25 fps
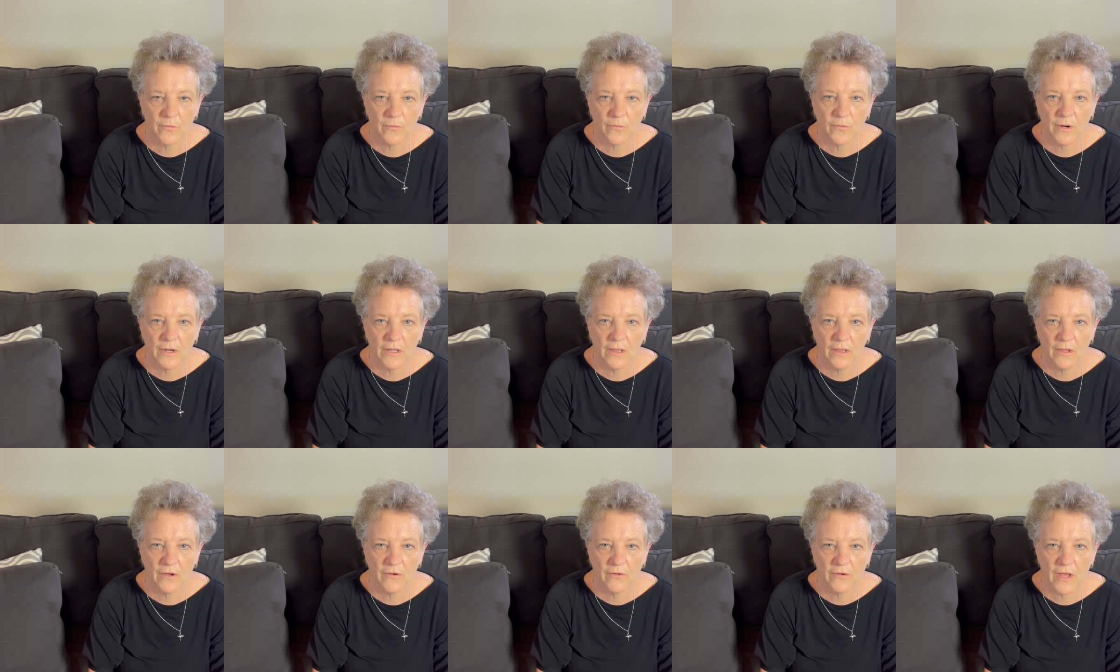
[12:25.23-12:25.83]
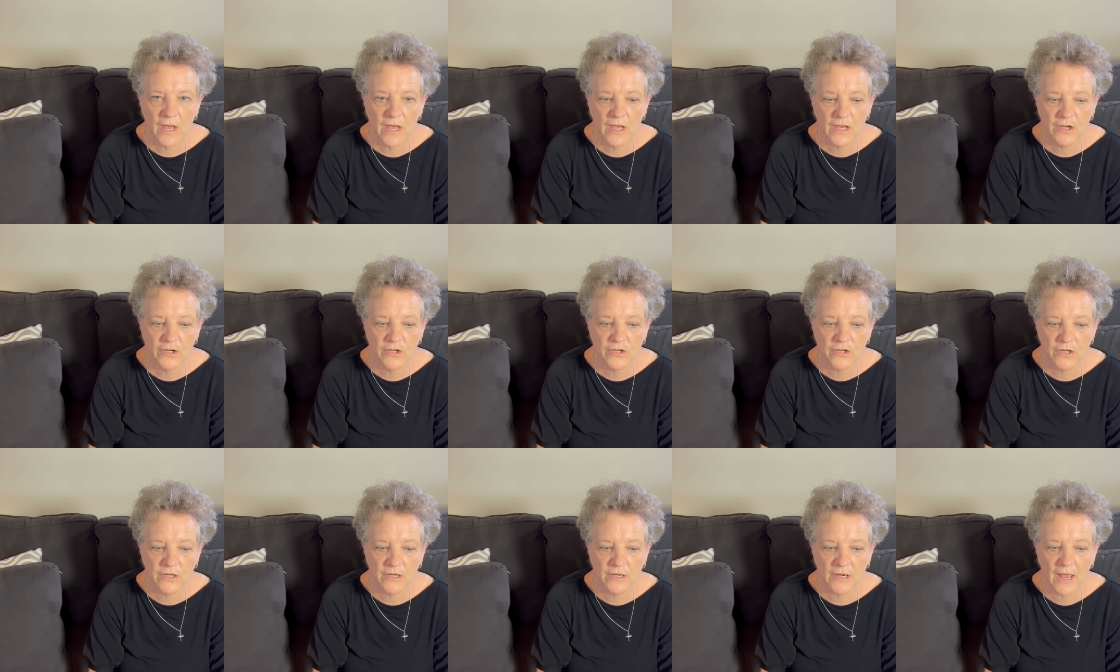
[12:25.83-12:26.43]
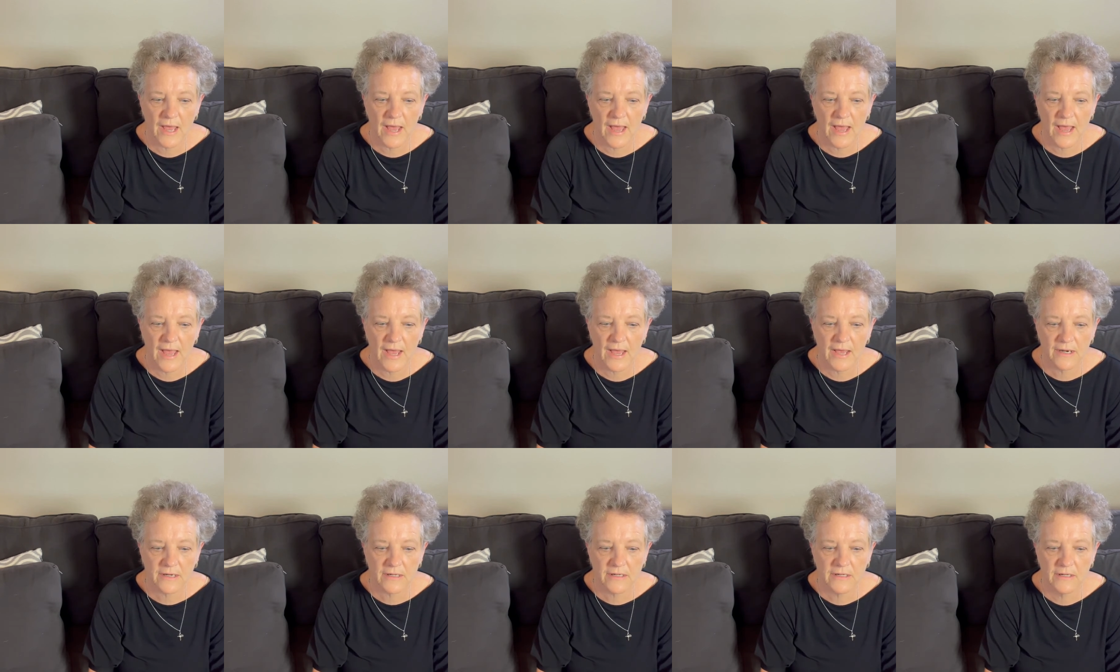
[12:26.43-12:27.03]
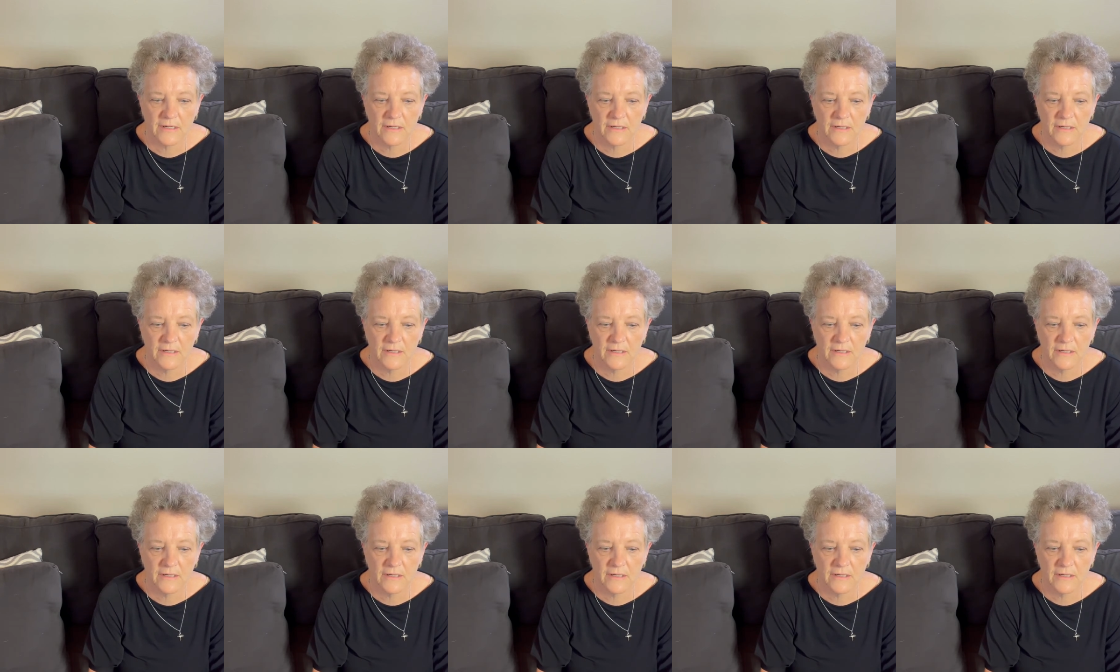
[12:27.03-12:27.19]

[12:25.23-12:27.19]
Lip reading: Relocation Act